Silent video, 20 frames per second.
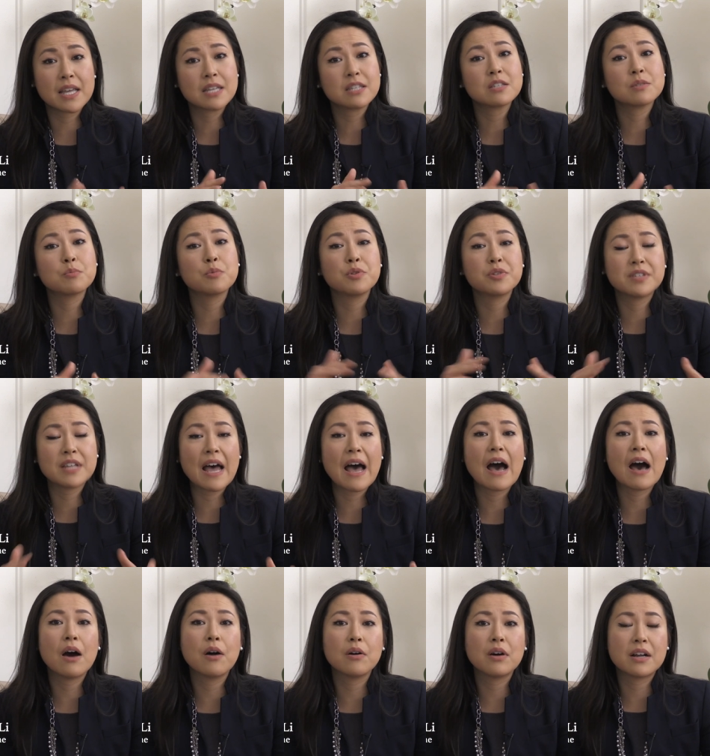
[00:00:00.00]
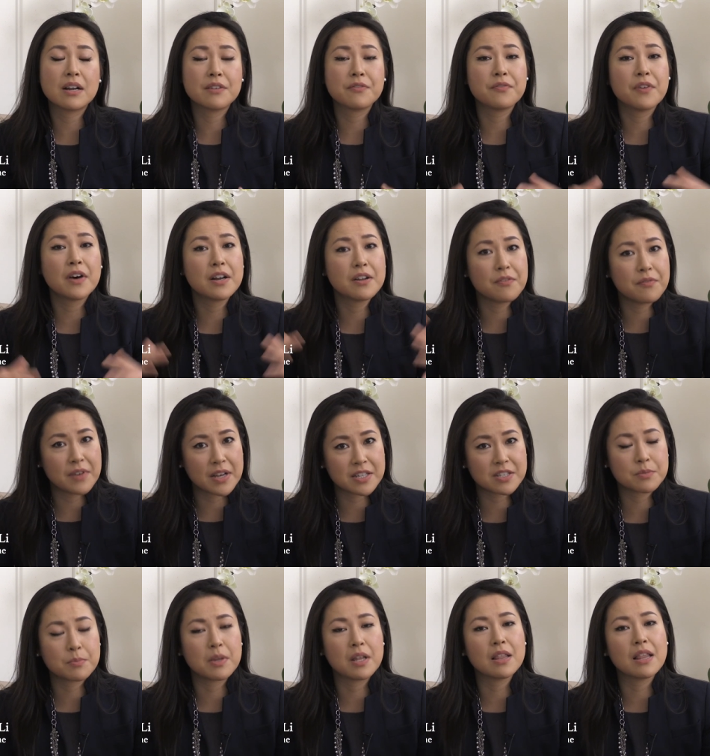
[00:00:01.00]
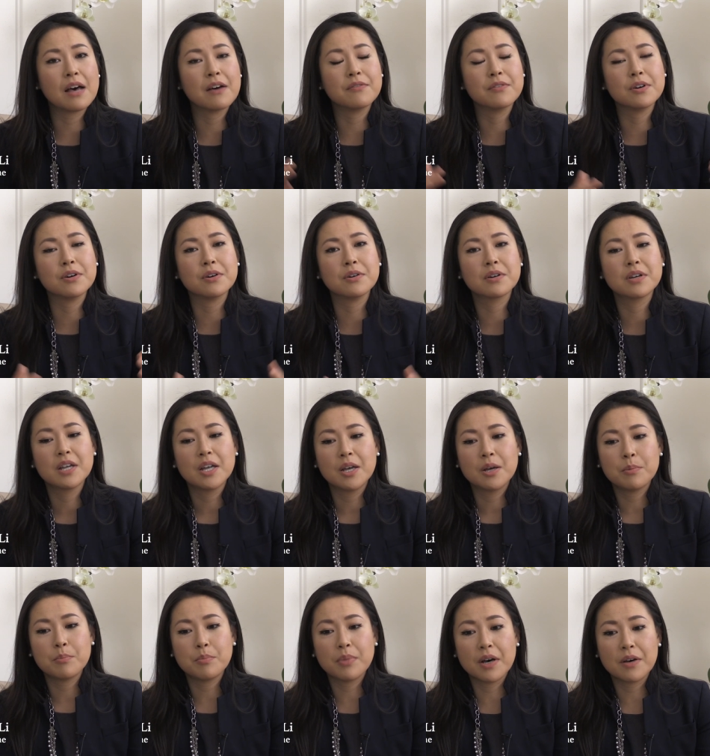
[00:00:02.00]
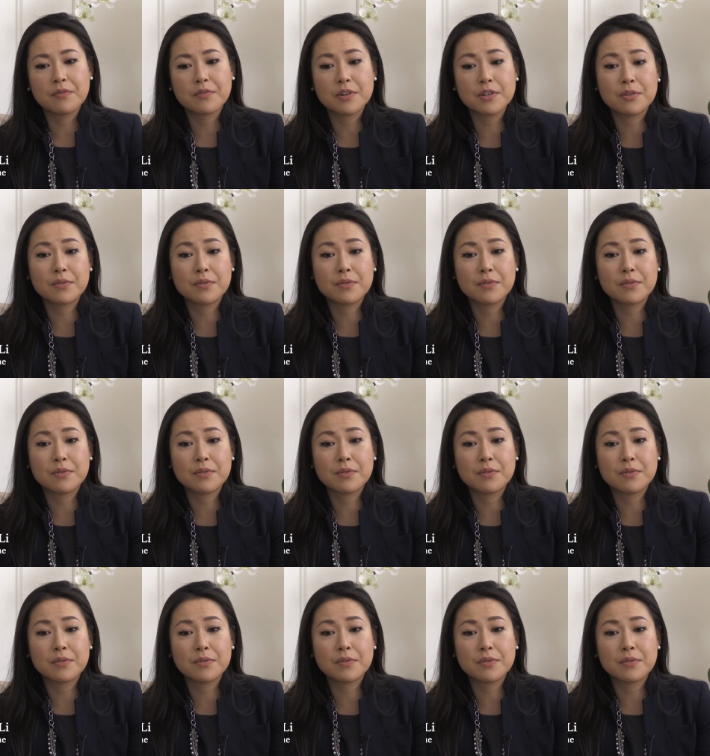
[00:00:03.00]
get smoothed out at a fund investment level, but for